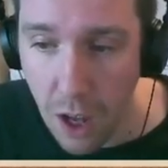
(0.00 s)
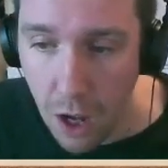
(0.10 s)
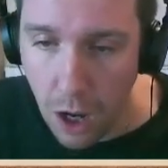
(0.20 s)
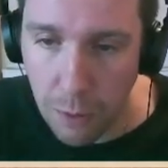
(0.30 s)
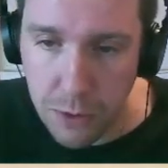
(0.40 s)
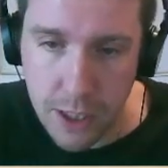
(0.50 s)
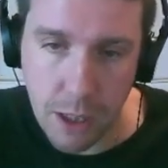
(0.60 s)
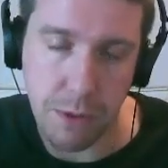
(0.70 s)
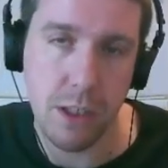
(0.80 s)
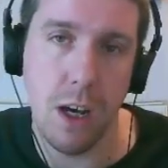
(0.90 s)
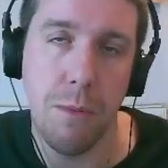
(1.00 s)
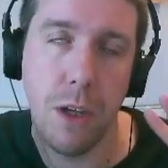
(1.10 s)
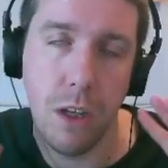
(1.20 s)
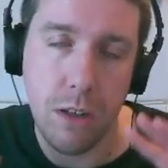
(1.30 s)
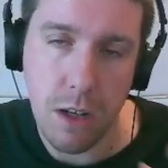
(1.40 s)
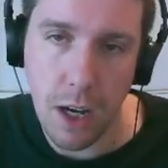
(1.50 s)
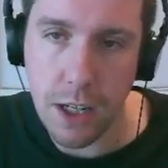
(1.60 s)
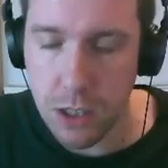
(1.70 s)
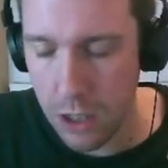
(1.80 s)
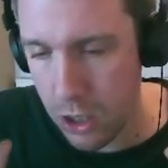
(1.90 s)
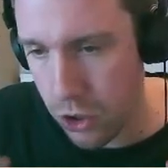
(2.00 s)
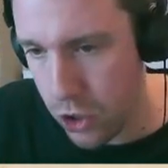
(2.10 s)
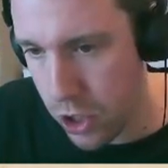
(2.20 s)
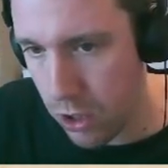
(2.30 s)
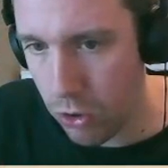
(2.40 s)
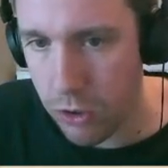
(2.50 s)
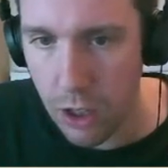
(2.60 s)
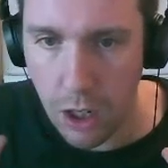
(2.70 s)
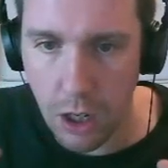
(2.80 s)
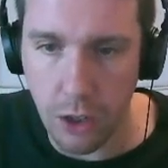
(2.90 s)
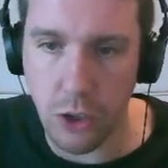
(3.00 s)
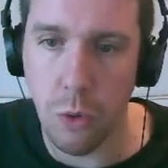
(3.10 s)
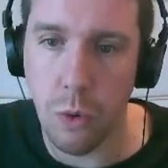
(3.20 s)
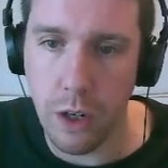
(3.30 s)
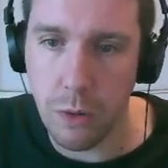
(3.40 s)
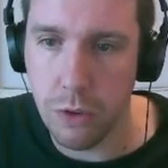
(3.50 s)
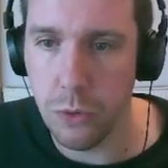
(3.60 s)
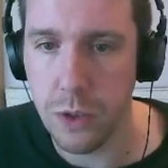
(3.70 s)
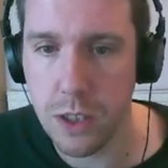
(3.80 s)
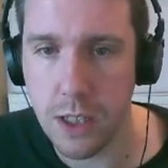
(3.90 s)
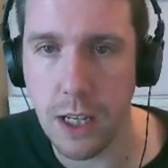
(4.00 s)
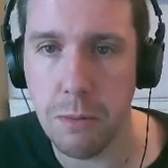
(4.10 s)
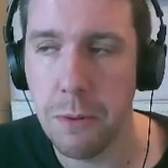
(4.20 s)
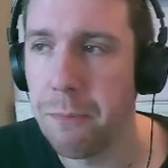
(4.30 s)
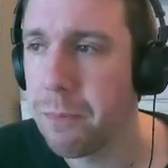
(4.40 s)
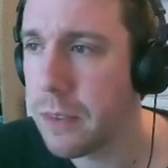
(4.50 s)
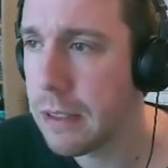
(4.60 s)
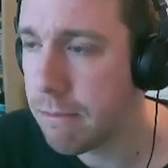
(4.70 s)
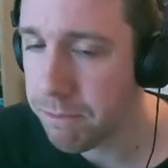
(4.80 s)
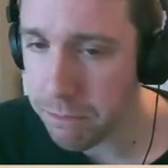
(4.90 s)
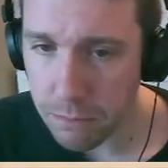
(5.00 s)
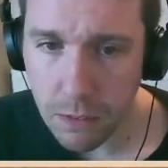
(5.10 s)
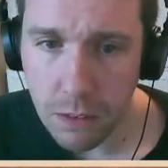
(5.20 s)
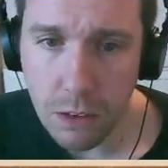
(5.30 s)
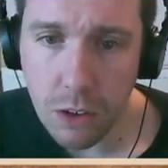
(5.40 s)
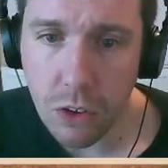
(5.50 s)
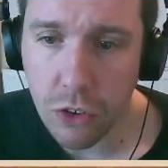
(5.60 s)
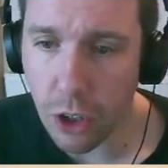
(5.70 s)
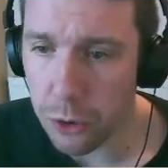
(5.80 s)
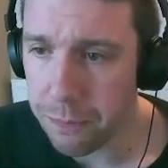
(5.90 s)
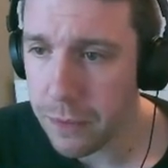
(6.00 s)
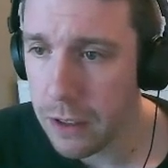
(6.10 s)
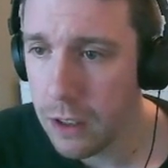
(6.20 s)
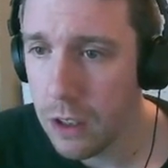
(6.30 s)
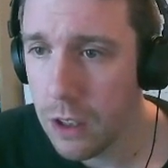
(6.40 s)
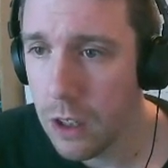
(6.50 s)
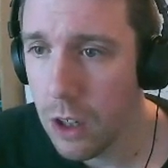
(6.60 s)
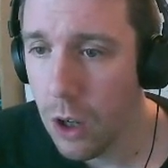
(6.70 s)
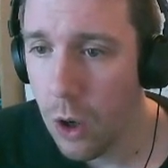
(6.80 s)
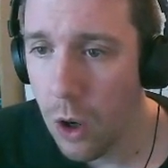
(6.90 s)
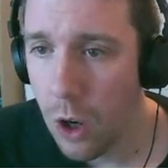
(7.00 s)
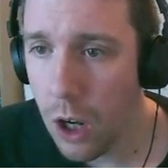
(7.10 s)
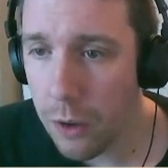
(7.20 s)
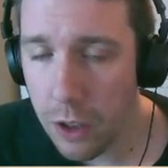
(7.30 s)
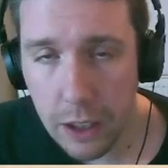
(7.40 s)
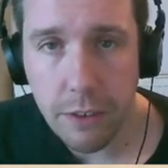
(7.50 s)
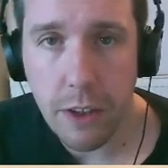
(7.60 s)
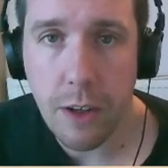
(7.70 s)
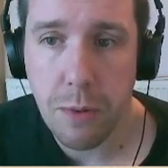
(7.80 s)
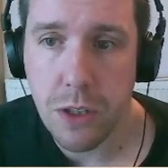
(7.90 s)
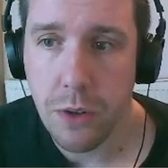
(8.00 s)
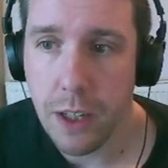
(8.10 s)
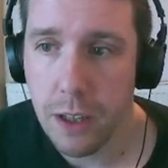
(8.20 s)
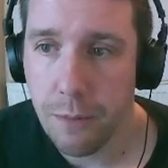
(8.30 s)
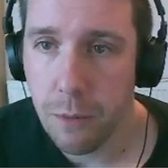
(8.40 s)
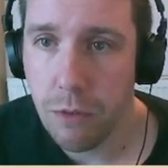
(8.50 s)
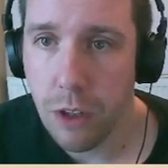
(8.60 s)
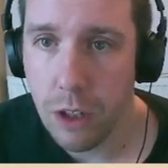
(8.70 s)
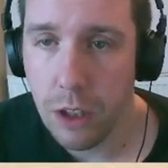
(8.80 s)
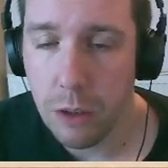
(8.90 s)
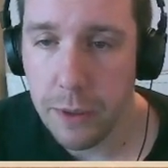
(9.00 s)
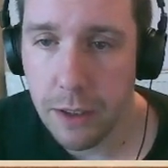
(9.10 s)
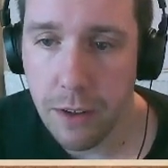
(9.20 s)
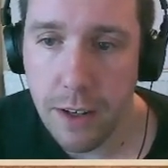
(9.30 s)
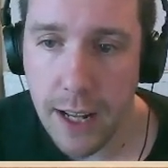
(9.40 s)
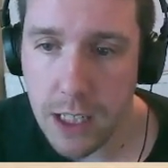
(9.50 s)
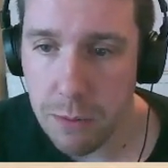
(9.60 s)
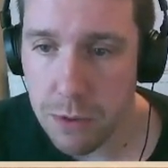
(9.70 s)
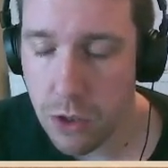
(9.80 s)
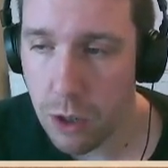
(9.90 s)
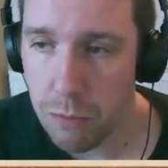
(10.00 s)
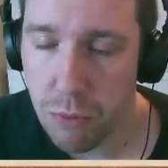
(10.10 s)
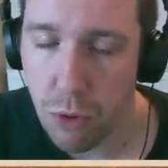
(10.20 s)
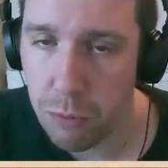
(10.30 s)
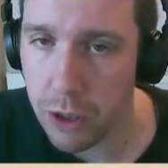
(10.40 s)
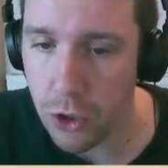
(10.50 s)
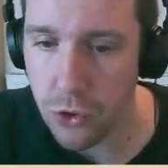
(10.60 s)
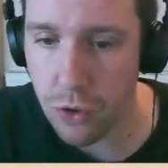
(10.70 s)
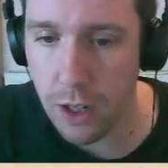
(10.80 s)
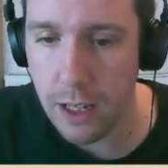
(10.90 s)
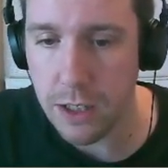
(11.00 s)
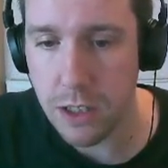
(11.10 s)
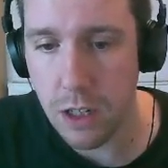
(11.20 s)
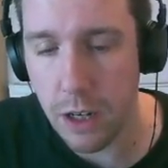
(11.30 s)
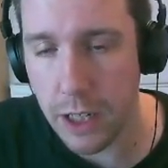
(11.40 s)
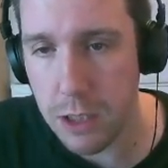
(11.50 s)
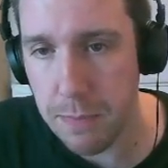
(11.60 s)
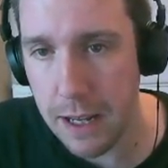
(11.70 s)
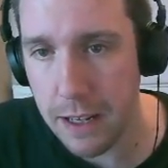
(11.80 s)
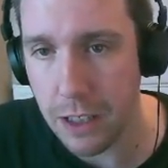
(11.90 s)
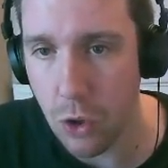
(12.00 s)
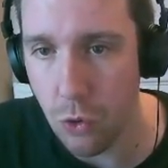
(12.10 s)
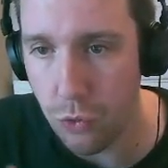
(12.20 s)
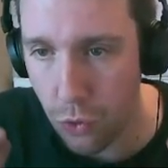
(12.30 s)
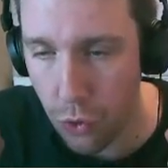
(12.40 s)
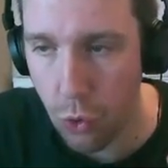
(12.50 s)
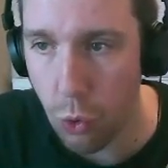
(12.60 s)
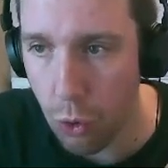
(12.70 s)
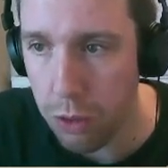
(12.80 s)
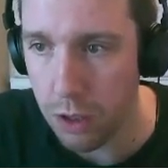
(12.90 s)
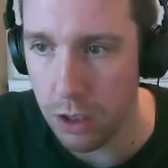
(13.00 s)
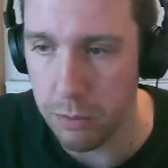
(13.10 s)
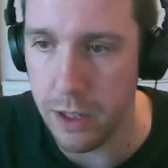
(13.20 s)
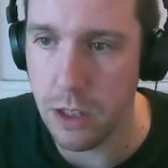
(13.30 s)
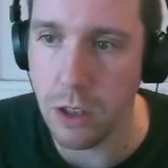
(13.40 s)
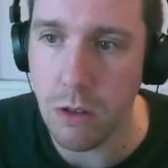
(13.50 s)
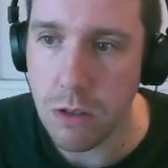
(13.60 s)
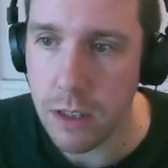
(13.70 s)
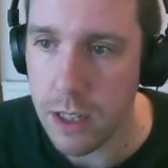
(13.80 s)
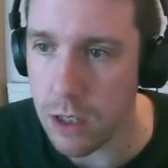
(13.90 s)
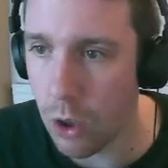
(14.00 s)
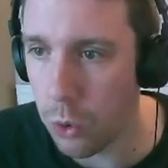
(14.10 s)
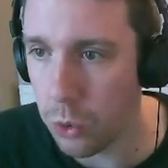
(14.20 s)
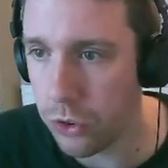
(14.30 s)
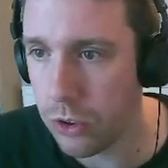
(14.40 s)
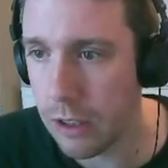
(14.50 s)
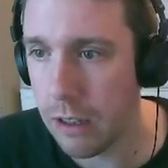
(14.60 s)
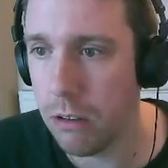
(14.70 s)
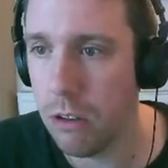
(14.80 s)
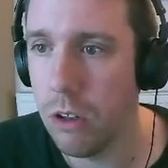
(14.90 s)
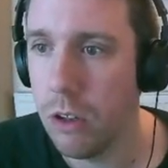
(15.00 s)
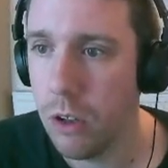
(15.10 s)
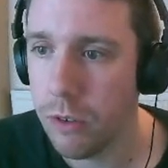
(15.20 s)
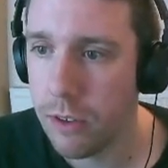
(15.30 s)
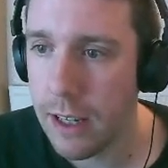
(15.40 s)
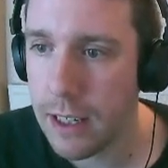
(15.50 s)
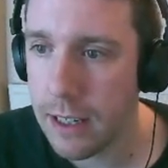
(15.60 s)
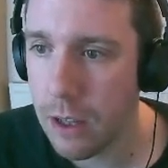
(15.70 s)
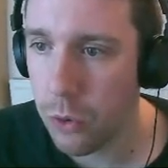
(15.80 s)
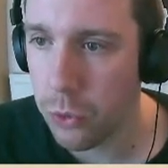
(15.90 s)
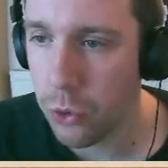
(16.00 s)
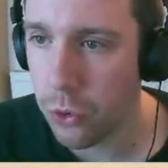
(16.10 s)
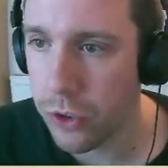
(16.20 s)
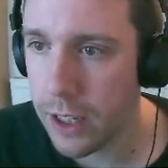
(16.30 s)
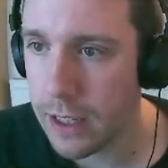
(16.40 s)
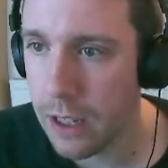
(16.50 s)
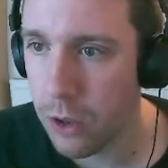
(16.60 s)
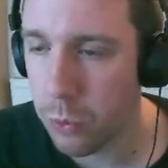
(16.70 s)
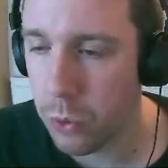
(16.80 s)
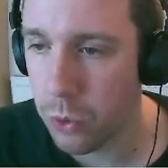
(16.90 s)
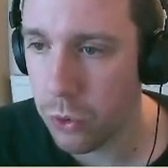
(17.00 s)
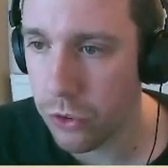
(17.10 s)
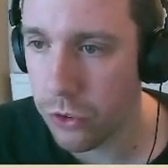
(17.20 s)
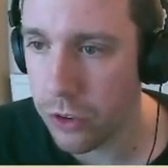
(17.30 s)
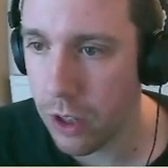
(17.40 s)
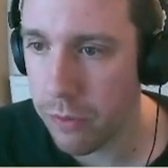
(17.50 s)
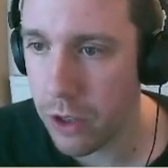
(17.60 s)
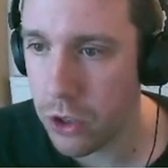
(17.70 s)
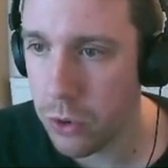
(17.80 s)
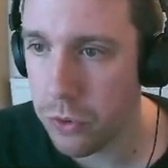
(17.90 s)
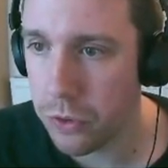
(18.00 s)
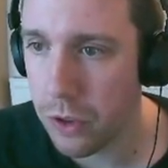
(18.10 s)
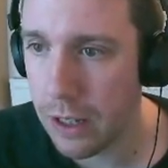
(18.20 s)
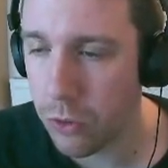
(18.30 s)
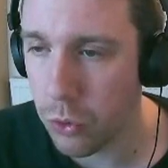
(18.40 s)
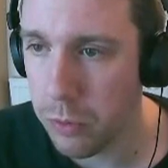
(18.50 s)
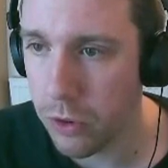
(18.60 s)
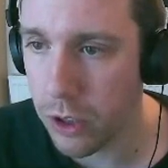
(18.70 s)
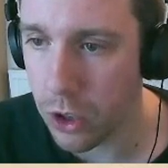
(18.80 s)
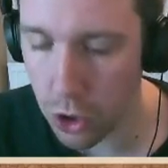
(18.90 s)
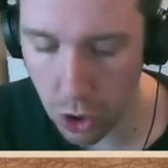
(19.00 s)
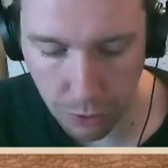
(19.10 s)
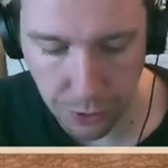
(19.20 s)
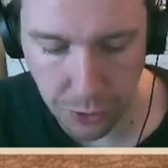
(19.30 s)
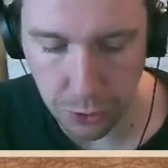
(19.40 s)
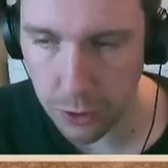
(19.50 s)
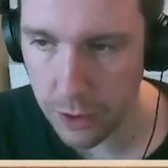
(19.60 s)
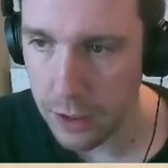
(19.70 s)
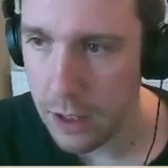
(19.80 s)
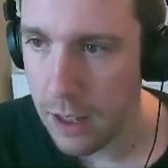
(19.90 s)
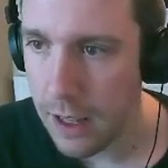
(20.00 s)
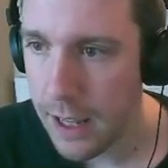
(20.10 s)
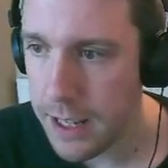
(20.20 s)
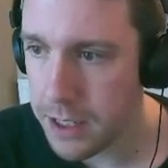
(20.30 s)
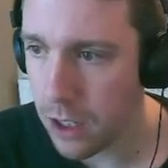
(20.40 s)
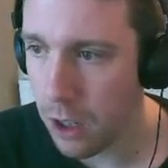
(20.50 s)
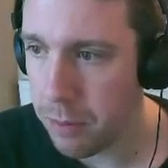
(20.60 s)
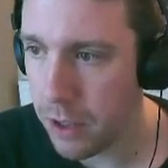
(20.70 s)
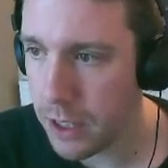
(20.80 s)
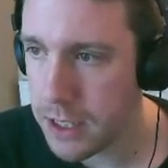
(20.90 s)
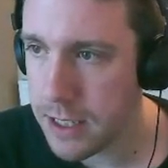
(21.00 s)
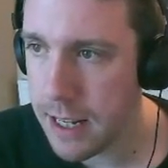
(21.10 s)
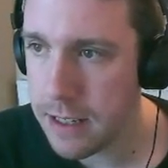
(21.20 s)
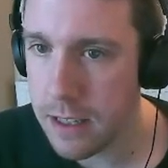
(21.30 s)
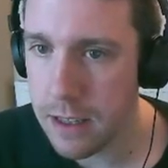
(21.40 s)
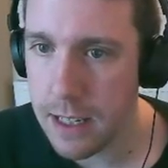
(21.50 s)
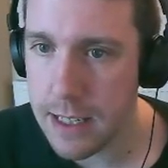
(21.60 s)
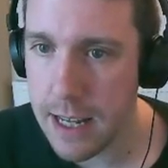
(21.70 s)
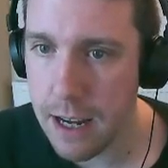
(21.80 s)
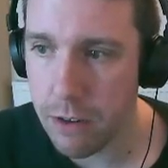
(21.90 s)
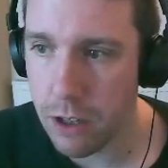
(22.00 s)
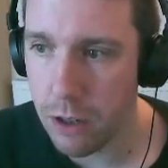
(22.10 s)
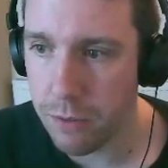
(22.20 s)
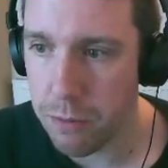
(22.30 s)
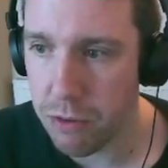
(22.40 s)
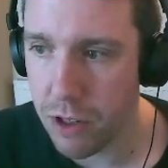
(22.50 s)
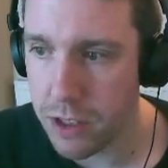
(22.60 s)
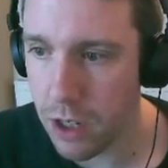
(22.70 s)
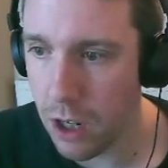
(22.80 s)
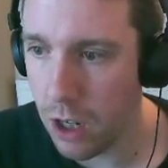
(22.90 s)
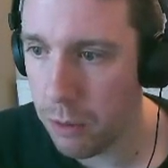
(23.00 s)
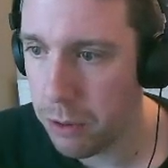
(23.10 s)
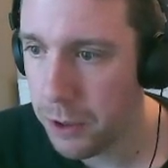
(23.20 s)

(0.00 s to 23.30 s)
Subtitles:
I'm just taking my time. Nice and chilled. I don't want anyone to escape. So I want to leave this episode here. We've done a little bit. Next episode, I'm probably going to try and start expanding north a little bit, using this old cell, taking out the door, taking out the walls and stuff, and using that as almost like a corridor, heading up, extending this area of the prison up,